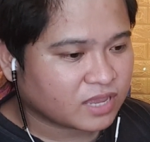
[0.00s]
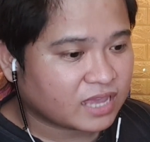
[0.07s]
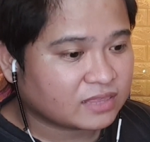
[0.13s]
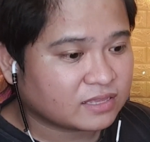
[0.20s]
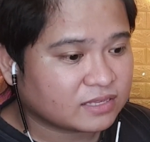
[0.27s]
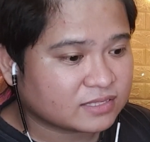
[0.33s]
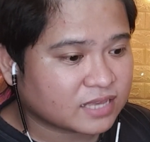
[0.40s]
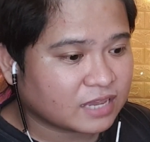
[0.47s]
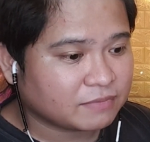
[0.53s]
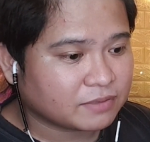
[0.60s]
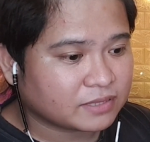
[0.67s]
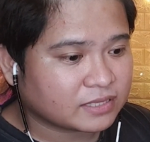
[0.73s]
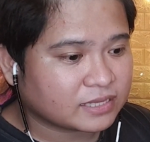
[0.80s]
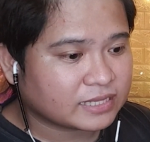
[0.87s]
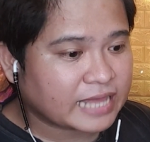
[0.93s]
And this time,
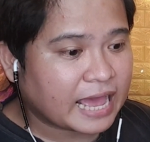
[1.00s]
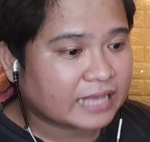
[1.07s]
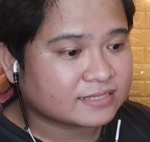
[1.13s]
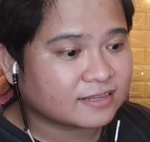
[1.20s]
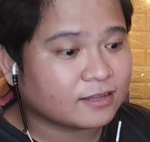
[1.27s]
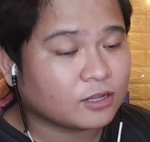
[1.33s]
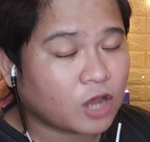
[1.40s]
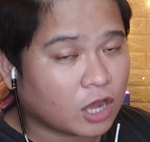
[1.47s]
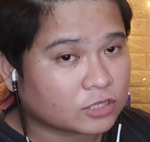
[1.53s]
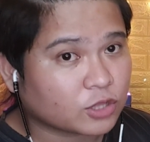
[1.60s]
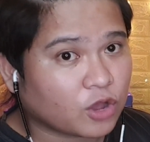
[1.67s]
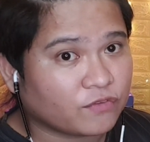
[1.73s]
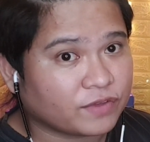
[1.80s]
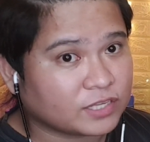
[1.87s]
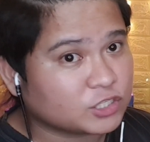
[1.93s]
it has a lot of